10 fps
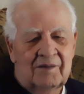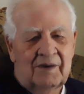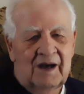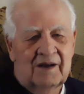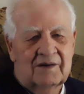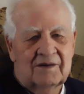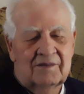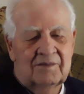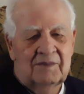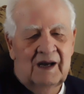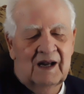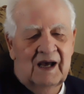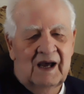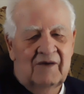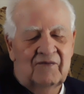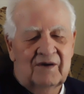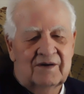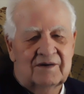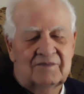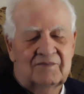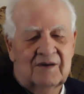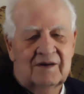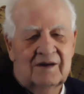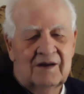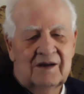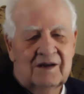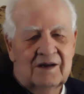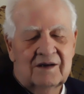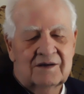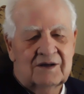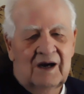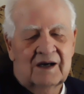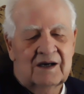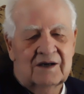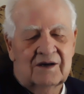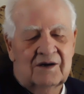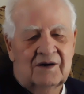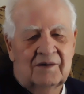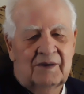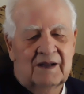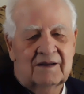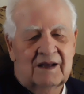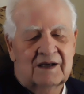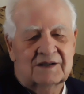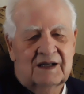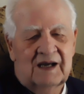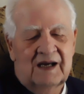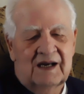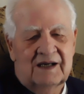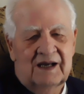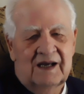about my life and talking to her about things that I had